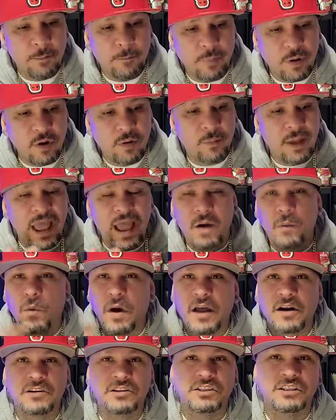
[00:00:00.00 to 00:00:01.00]
Boom.
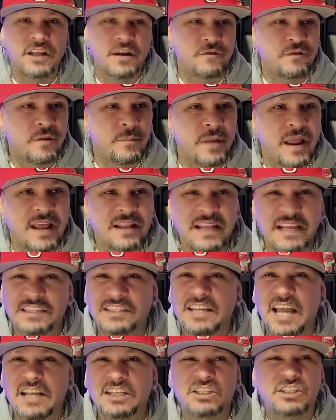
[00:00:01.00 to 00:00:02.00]
Atwater's different, man. They
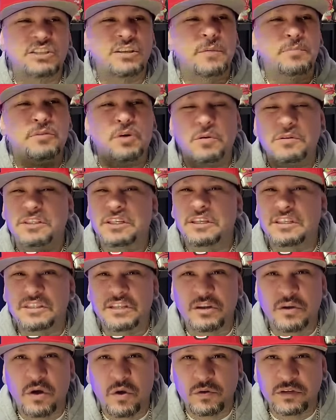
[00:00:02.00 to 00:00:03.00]
snatch us up, throw us in this
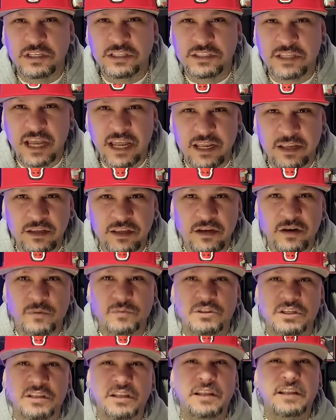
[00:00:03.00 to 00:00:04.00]
little holding tank, you know,
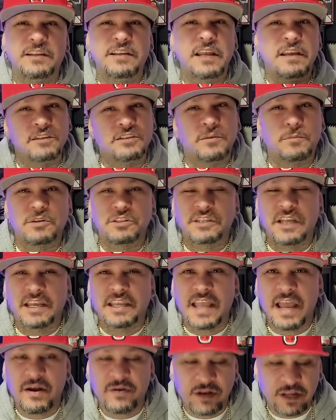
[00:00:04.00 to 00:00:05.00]
till they take us to
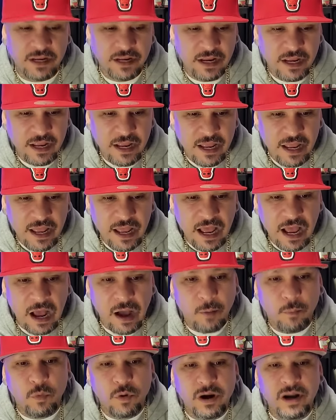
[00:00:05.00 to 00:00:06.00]
Merced County.
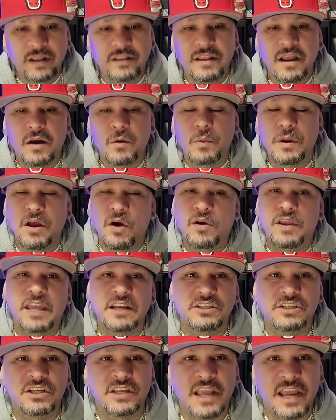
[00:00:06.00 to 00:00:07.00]
We're in there. We all
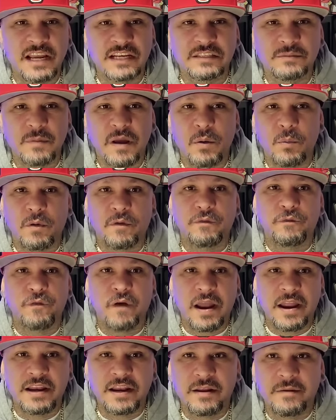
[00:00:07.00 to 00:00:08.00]
catch a case, man. We're
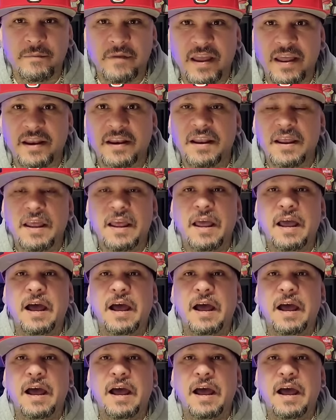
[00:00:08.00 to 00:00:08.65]
fighting it, man.